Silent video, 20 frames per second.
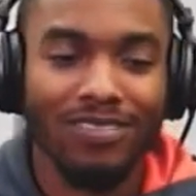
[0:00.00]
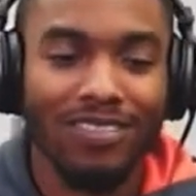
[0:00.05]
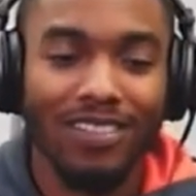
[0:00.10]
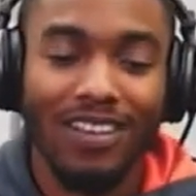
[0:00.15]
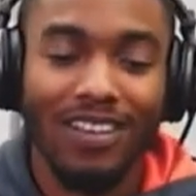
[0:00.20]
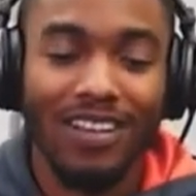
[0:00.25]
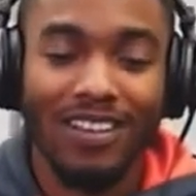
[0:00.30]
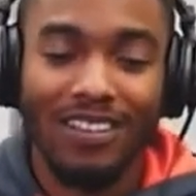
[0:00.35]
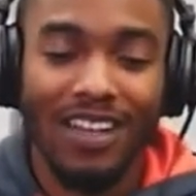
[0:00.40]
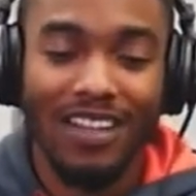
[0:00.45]

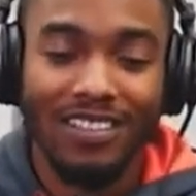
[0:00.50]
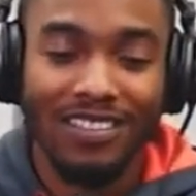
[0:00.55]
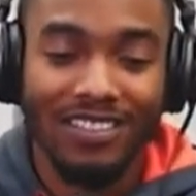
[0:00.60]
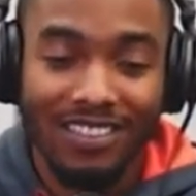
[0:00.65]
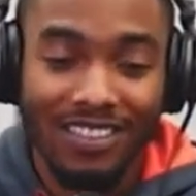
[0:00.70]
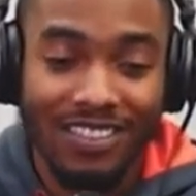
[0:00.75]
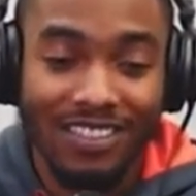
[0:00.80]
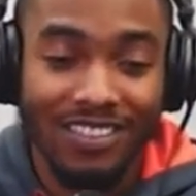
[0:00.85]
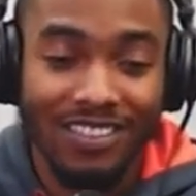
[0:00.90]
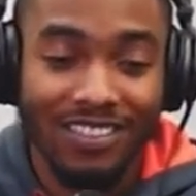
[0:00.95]
I, I just
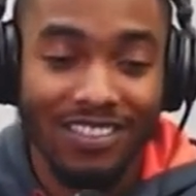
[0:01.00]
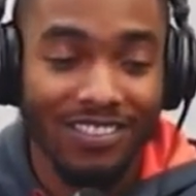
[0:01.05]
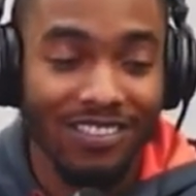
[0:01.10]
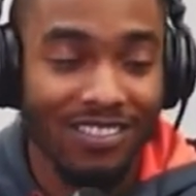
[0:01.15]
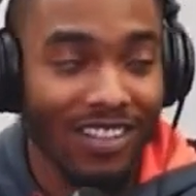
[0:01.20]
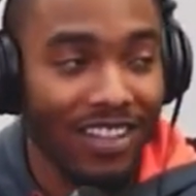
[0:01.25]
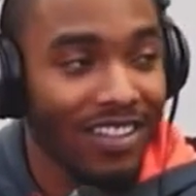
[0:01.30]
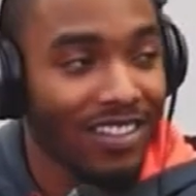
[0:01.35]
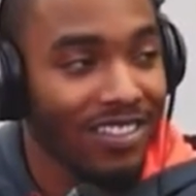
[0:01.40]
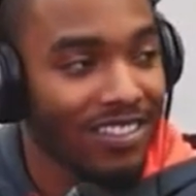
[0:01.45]
need to do
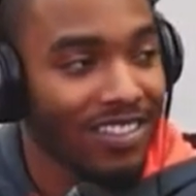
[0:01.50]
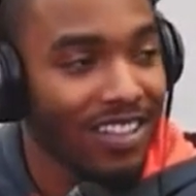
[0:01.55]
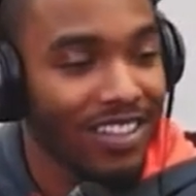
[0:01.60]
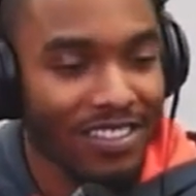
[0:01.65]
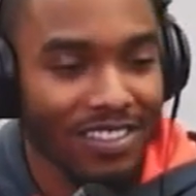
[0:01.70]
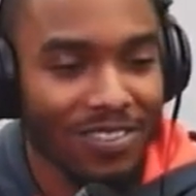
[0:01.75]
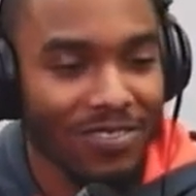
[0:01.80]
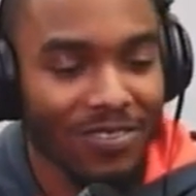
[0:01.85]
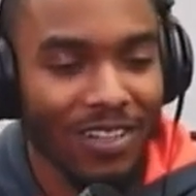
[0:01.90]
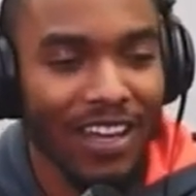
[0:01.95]
that. It
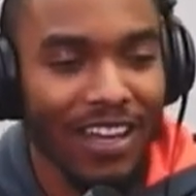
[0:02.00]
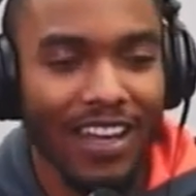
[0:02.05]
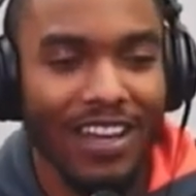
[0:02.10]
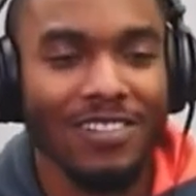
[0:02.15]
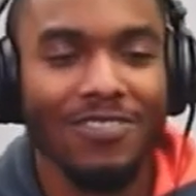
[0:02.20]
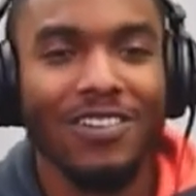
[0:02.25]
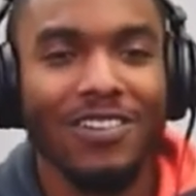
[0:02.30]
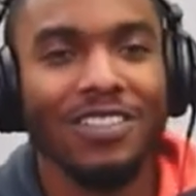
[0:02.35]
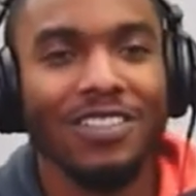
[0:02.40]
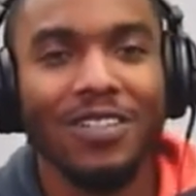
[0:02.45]
just, like, it
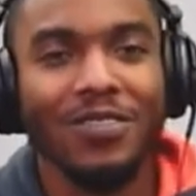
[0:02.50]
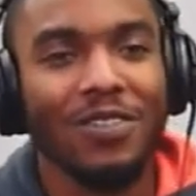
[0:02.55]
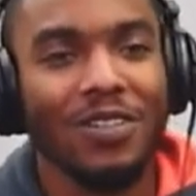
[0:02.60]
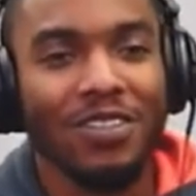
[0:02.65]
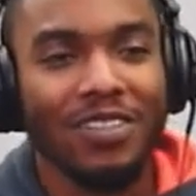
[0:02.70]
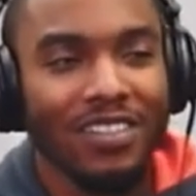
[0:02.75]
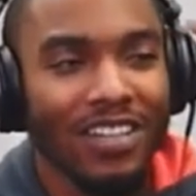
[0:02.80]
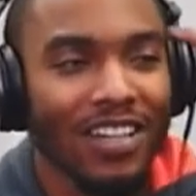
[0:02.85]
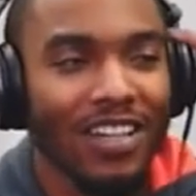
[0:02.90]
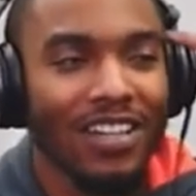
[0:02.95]
wasn't even a
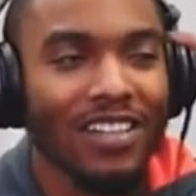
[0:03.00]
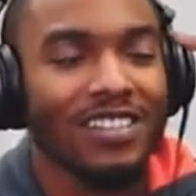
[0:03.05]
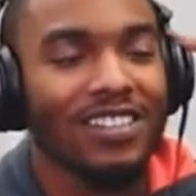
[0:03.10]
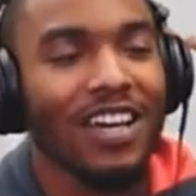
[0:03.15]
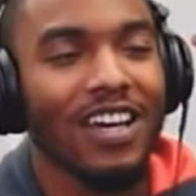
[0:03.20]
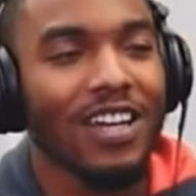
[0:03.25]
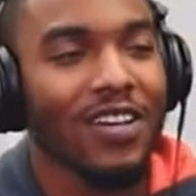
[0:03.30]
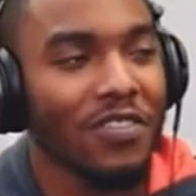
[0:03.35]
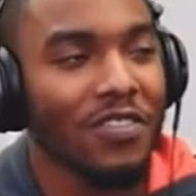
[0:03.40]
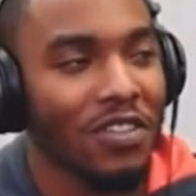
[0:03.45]
thing. It's not
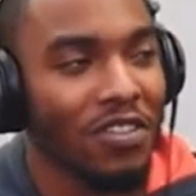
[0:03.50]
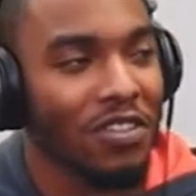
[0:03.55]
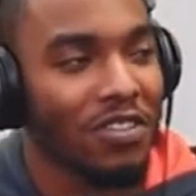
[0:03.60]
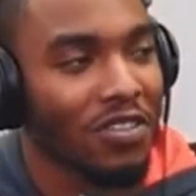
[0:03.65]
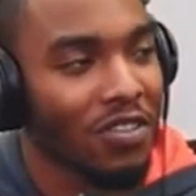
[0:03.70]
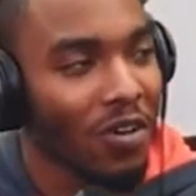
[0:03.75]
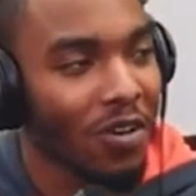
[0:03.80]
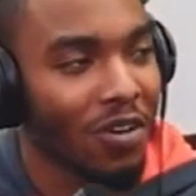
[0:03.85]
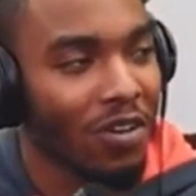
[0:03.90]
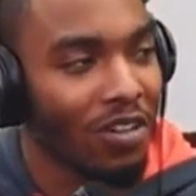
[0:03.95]
even a
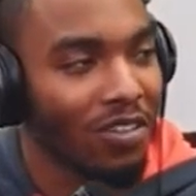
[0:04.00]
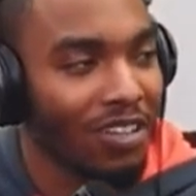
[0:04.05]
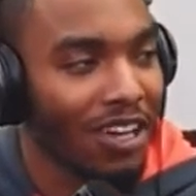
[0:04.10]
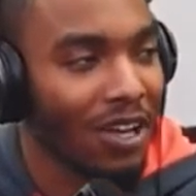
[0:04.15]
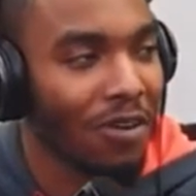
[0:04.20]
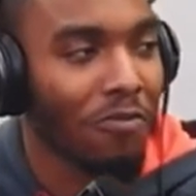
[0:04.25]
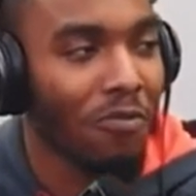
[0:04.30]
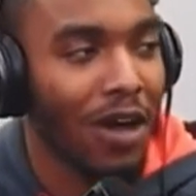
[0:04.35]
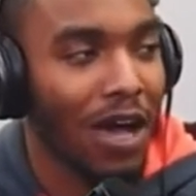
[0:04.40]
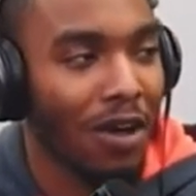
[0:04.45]
thought of like,
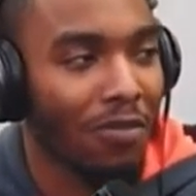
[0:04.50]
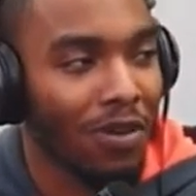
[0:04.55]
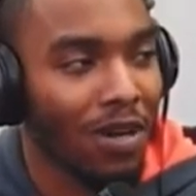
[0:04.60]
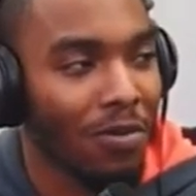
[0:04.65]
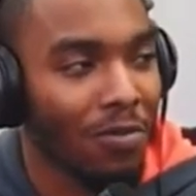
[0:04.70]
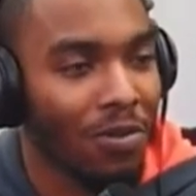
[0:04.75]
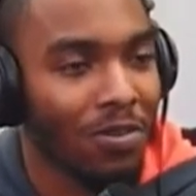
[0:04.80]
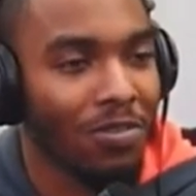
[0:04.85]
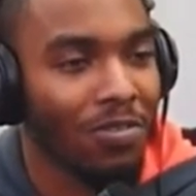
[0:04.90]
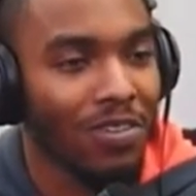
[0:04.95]
why would I
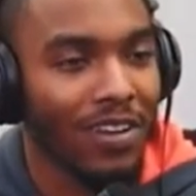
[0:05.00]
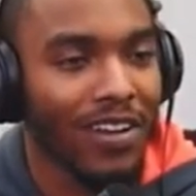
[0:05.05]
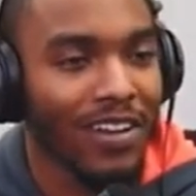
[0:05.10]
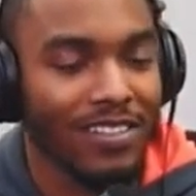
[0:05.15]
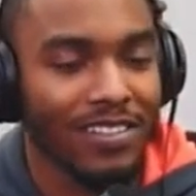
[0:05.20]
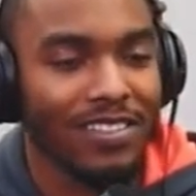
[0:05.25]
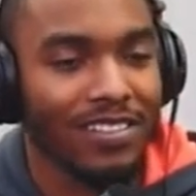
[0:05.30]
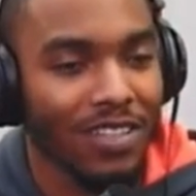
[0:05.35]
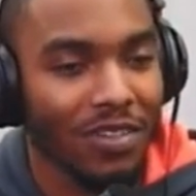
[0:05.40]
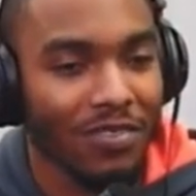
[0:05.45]
want to do that? It's
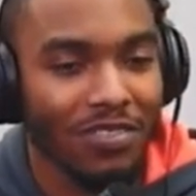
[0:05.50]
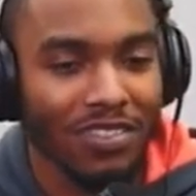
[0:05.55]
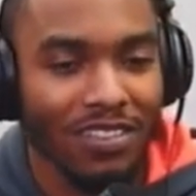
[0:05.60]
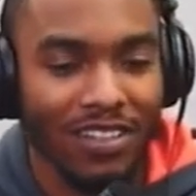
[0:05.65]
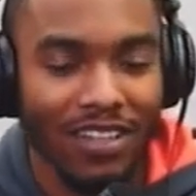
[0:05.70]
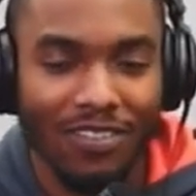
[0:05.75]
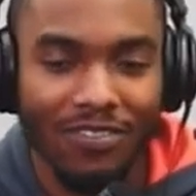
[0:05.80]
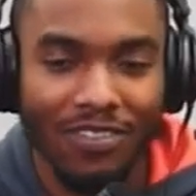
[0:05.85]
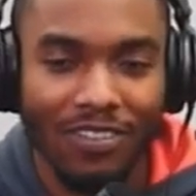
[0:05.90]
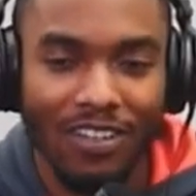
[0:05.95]
just something that
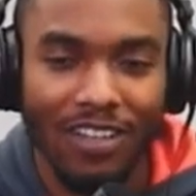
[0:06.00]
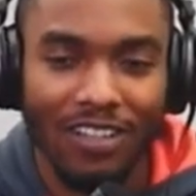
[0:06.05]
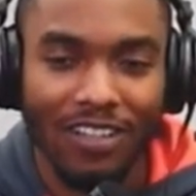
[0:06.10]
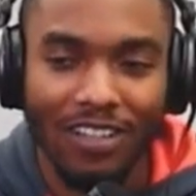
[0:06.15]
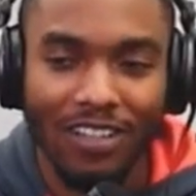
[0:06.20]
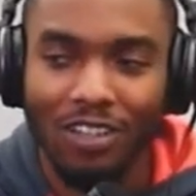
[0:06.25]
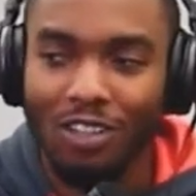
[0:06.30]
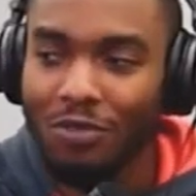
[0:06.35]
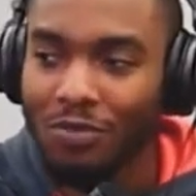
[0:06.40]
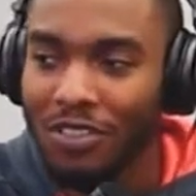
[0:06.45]
I feel like
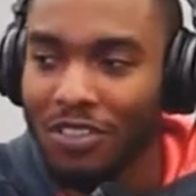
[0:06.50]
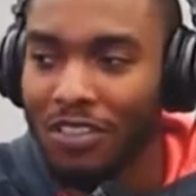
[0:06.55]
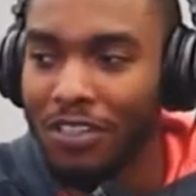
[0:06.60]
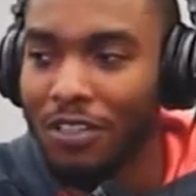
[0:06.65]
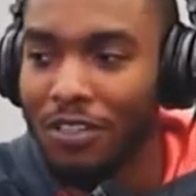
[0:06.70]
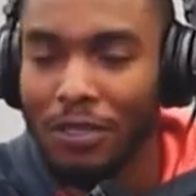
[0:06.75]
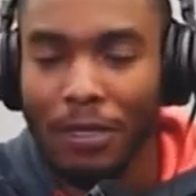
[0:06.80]
needed to be done.